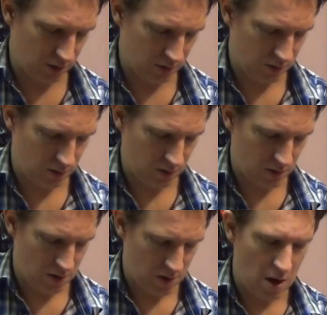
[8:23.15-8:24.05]

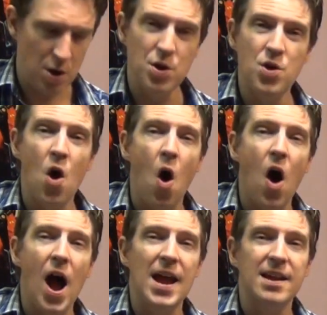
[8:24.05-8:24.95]

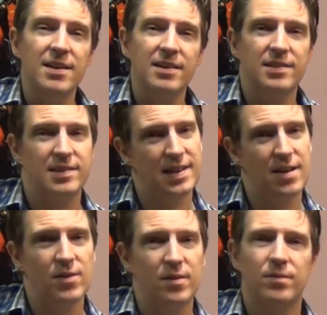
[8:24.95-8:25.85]
9,
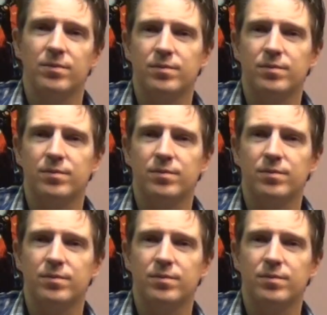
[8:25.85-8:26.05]
7.